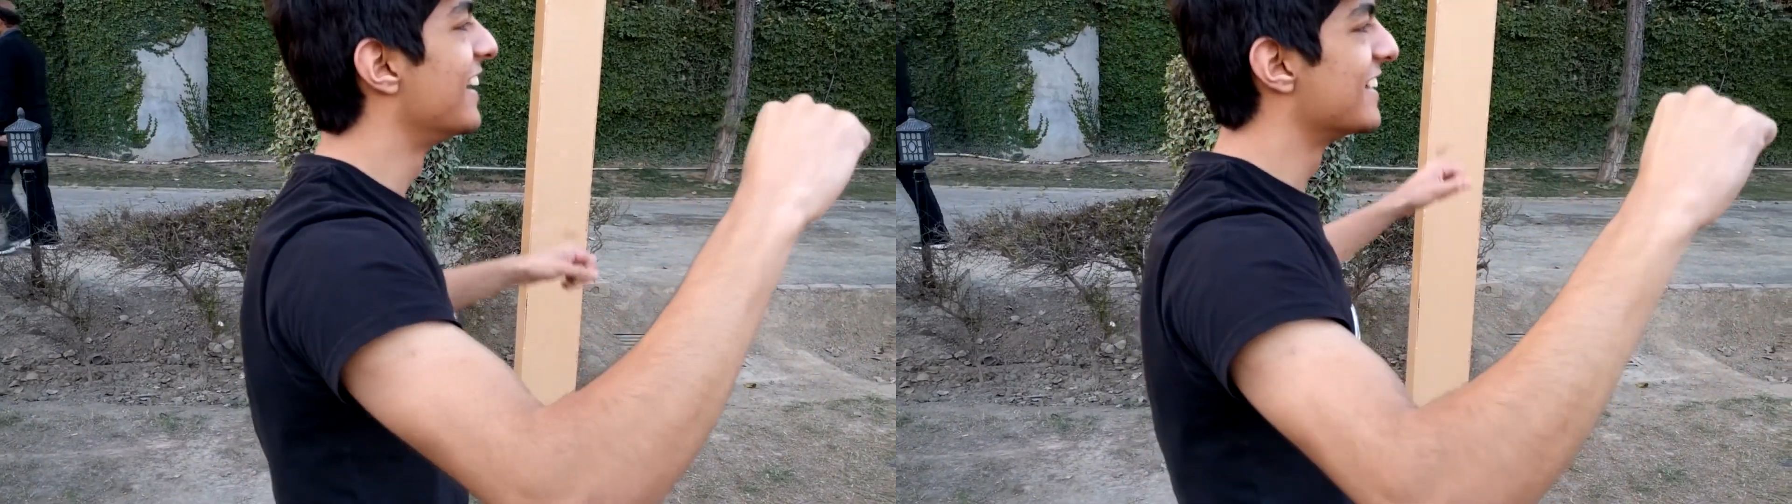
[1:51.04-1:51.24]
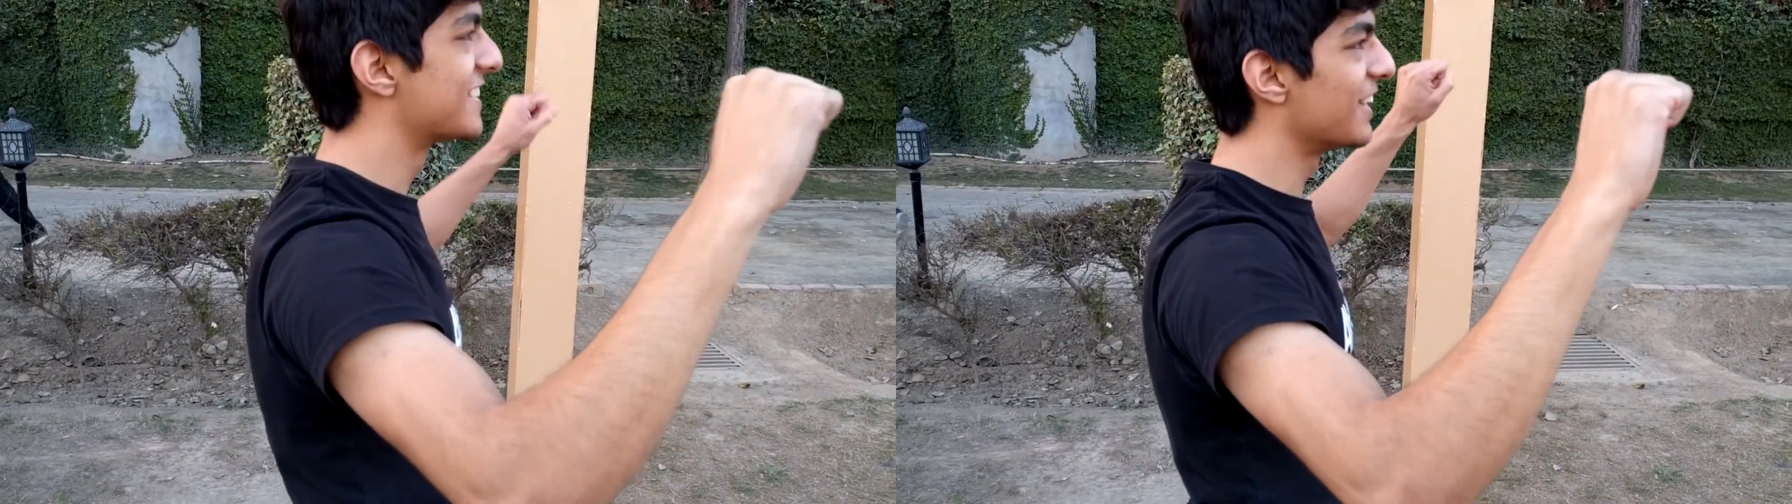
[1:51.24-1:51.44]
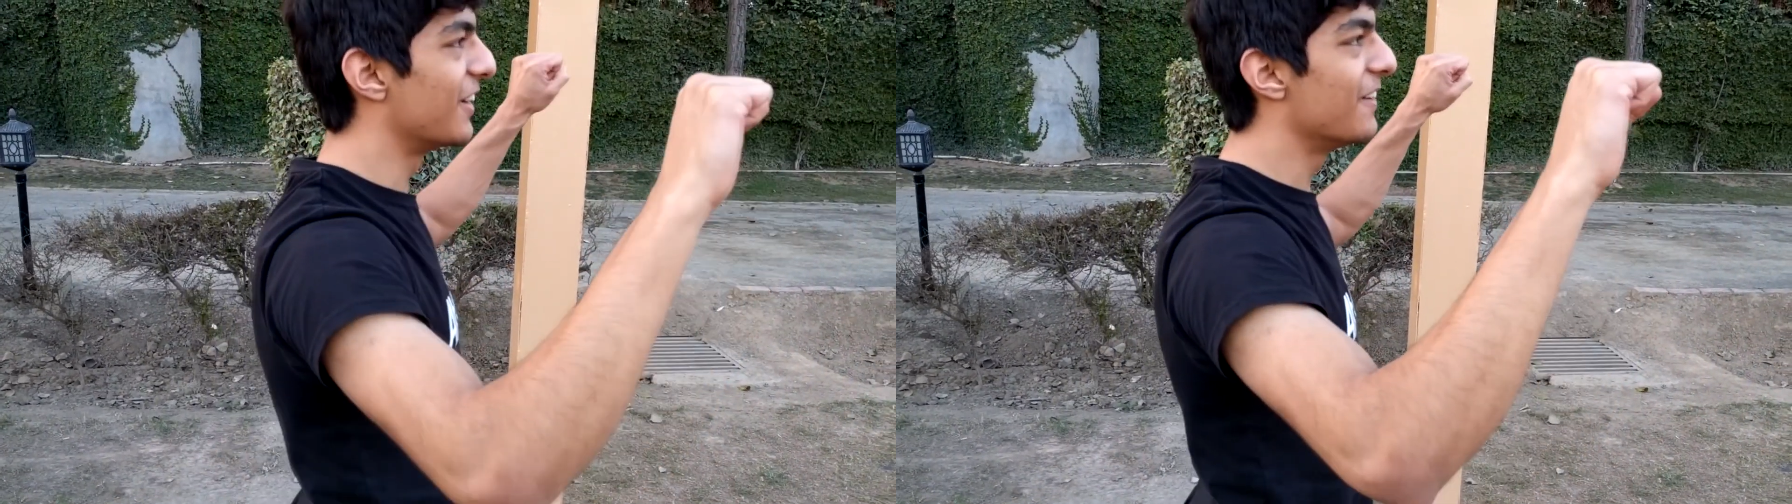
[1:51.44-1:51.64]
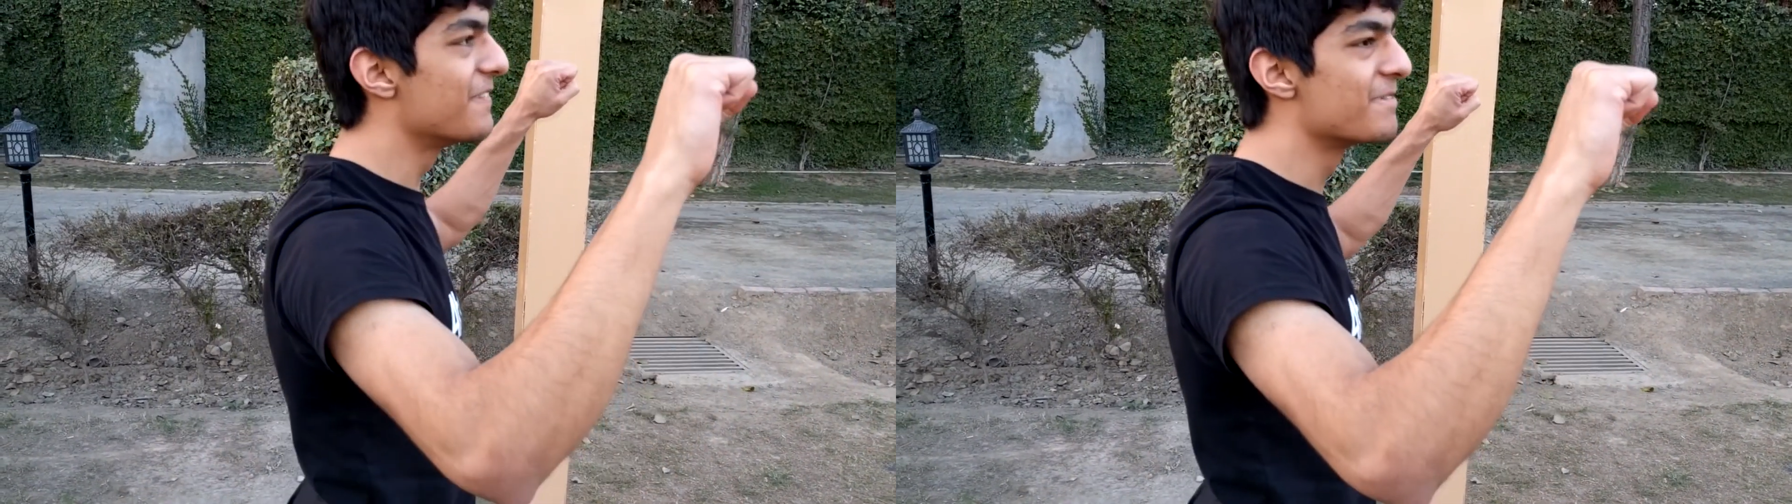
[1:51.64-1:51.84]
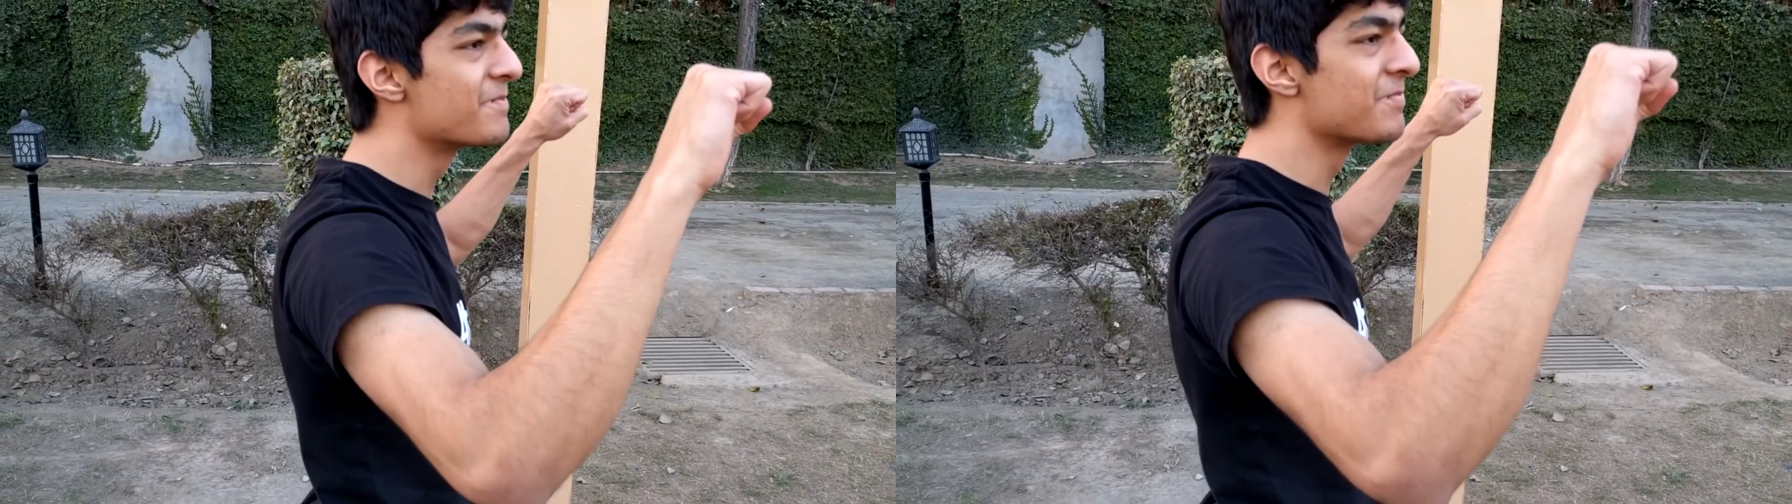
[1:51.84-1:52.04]
So
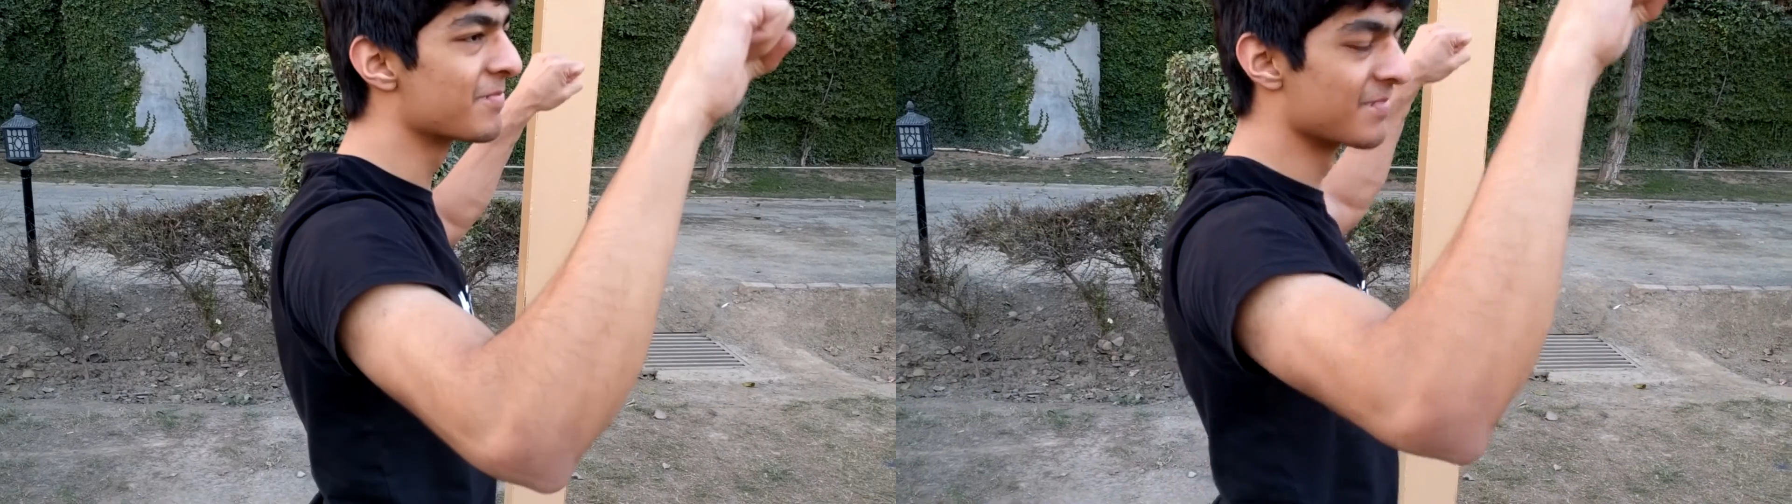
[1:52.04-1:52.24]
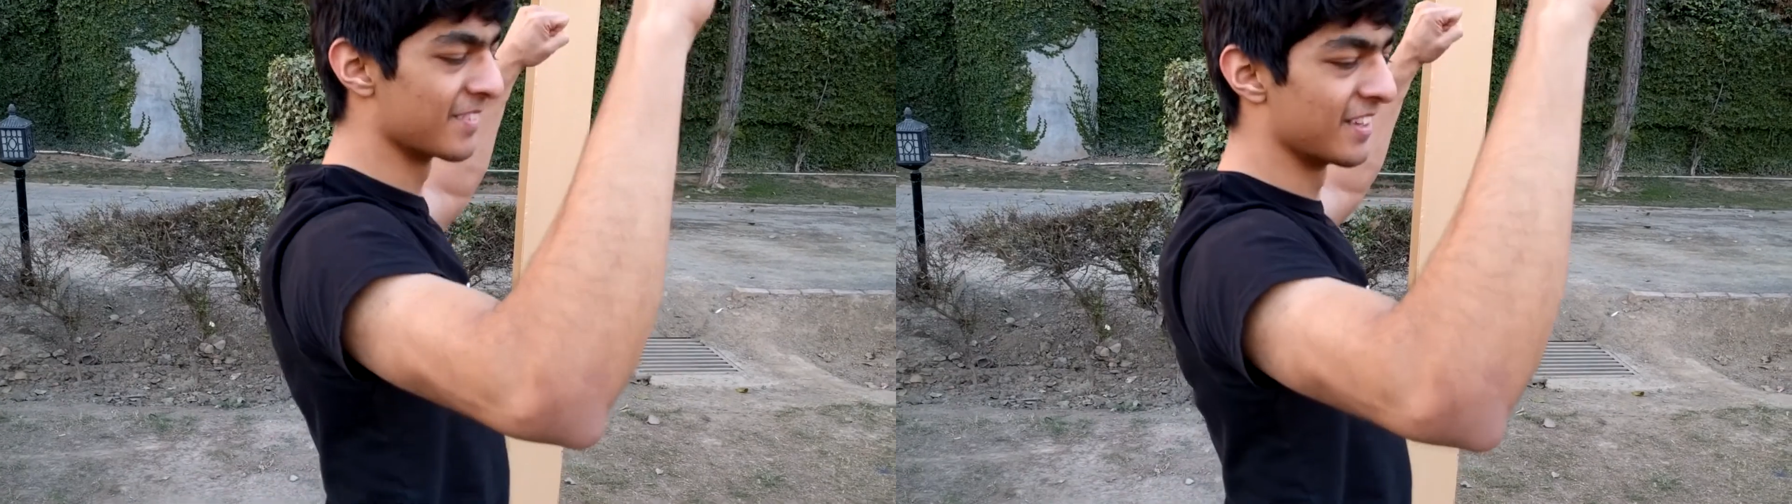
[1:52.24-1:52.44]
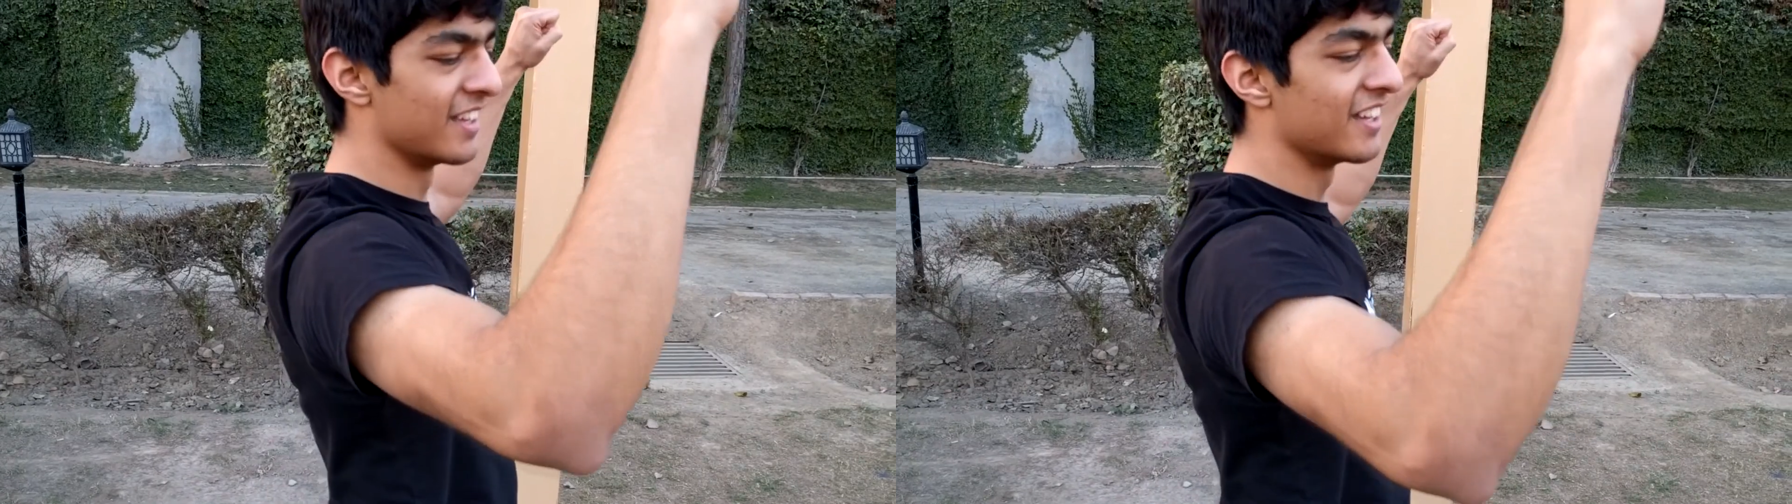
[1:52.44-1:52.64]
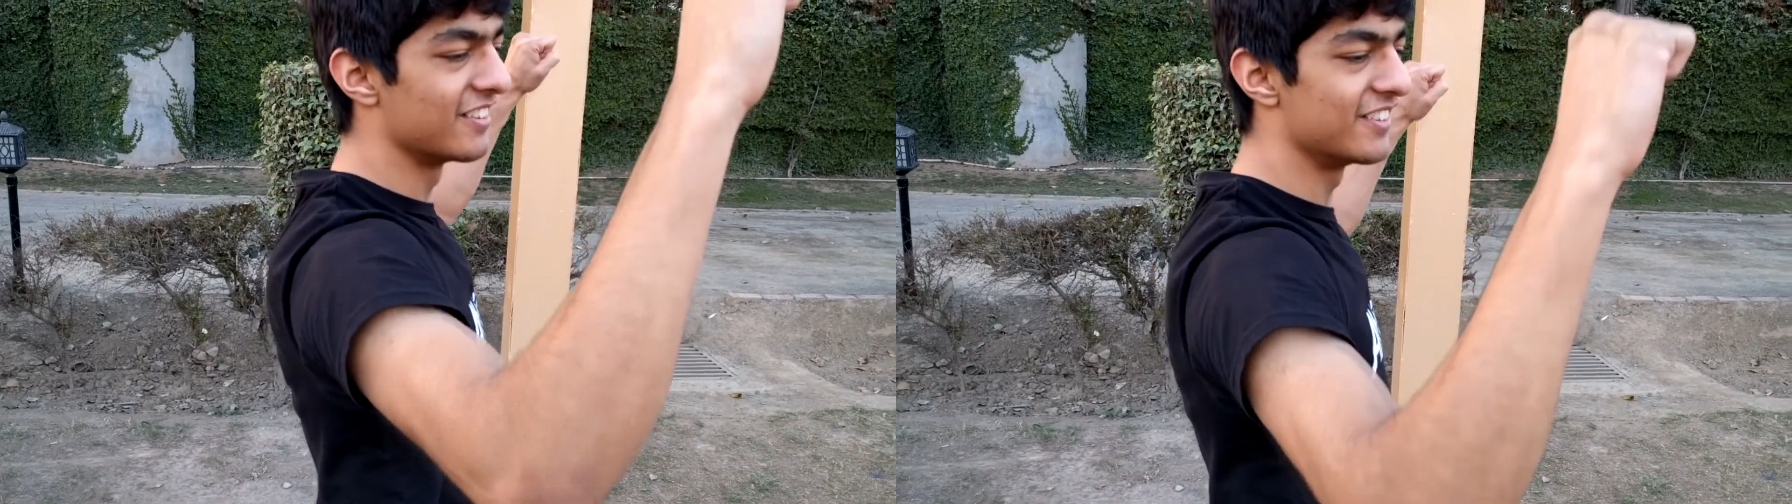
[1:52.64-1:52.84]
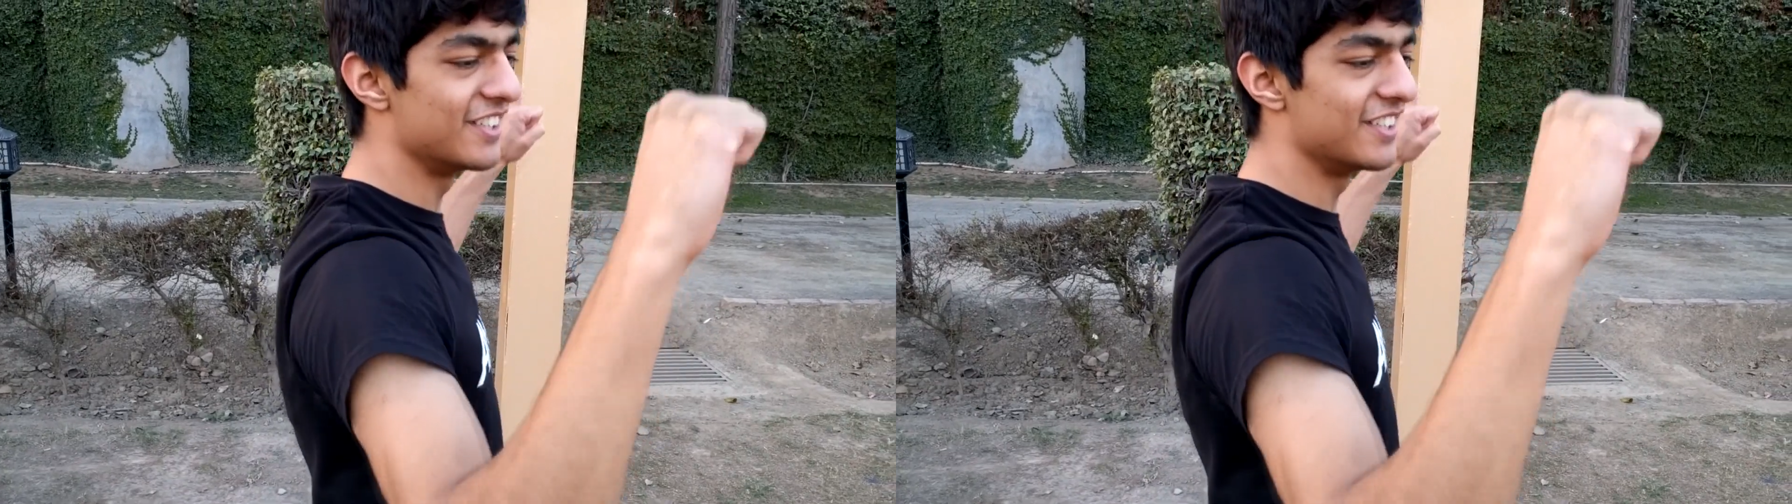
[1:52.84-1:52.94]
when